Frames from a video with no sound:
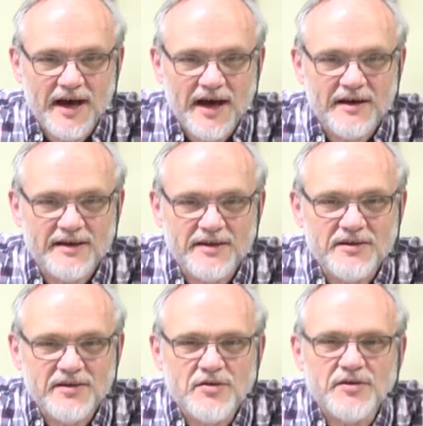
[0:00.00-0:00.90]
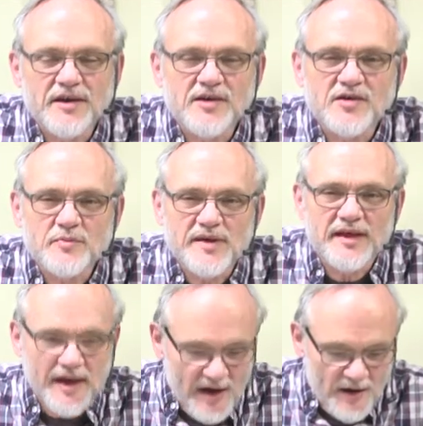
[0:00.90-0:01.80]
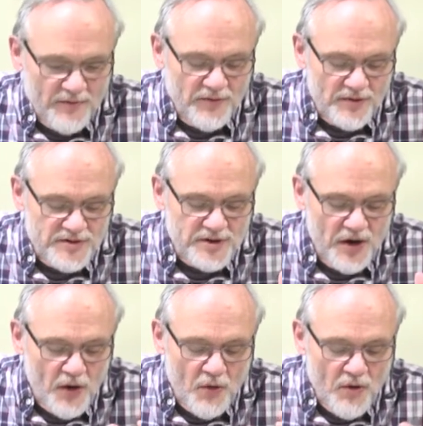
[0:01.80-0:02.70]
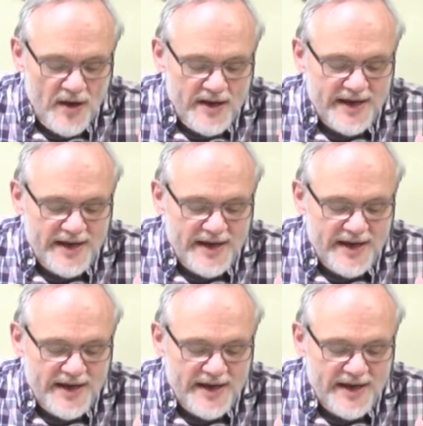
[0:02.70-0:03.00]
Uh, y- you need to be careful to go